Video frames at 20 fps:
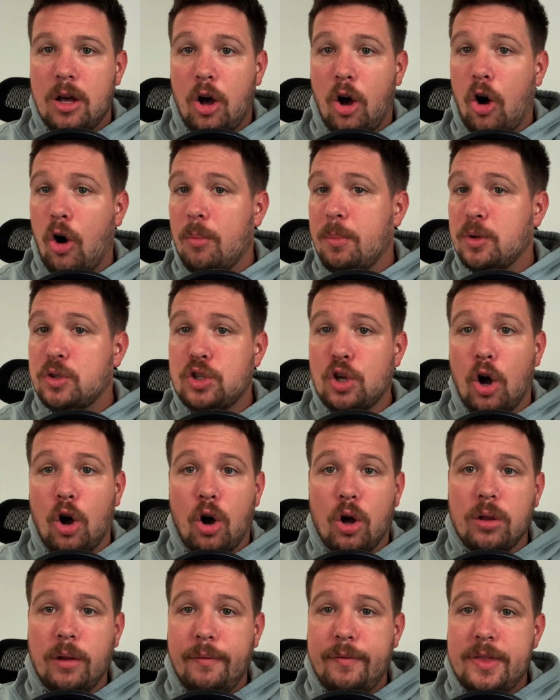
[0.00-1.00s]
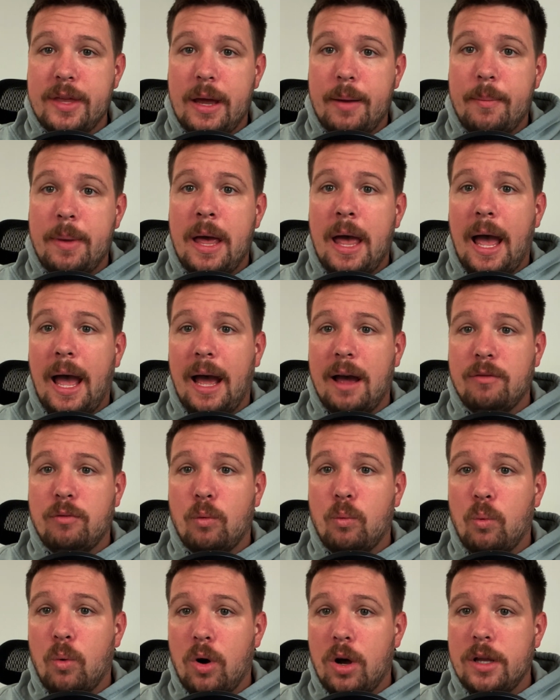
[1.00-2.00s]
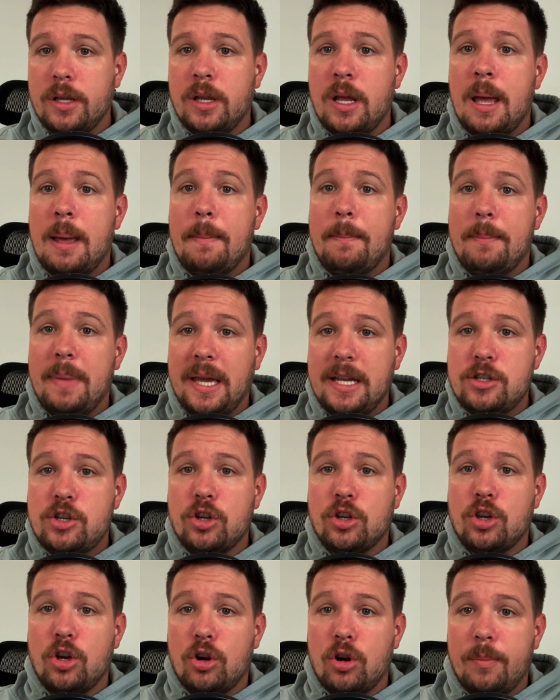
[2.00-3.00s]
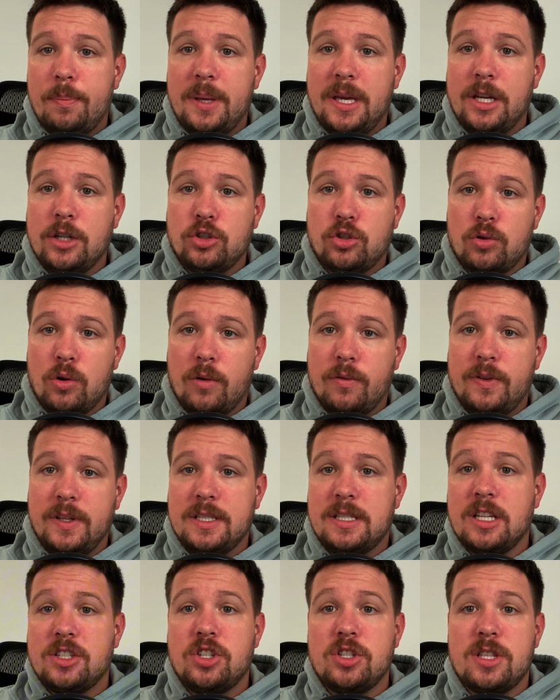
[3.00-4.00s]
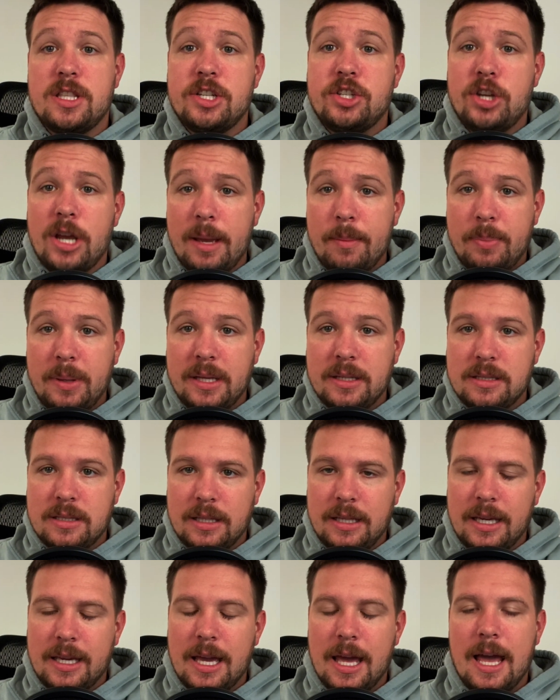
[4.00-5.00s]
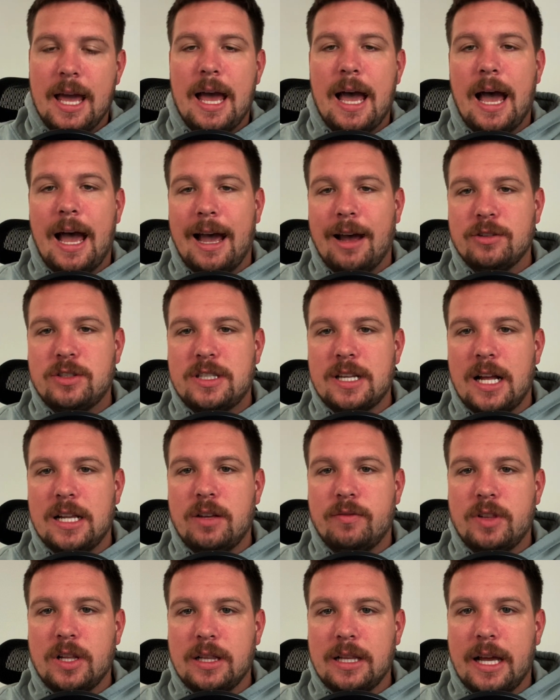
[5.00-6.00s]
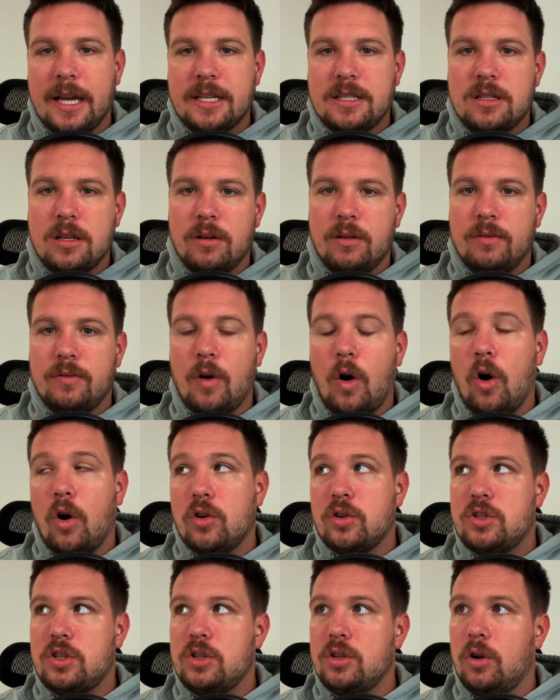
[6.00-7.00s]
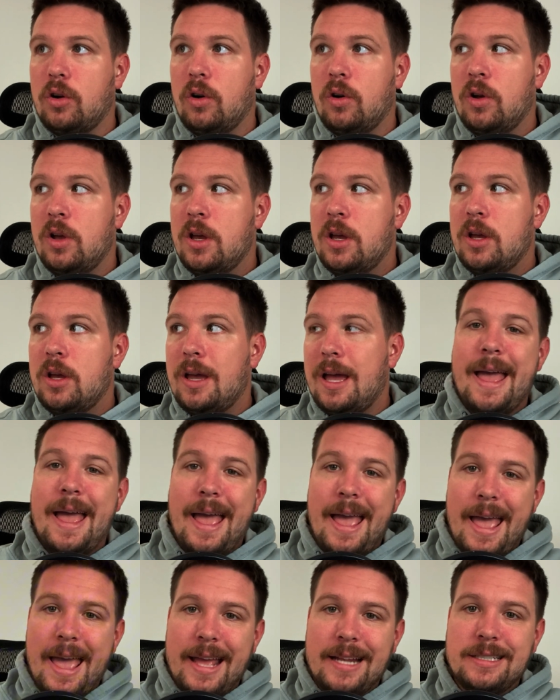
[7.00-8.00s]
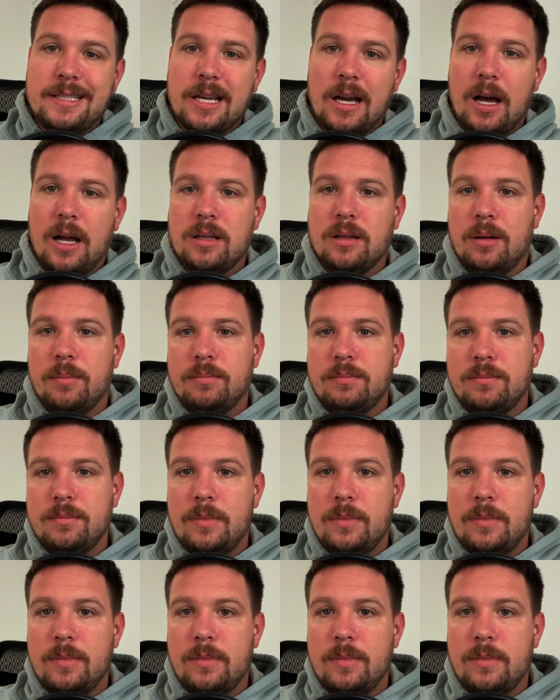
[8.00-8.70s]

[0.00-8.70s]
Almost all of them have won major European trophies, such as the Champions League, outside of the likes of Arsenal and Tottenham.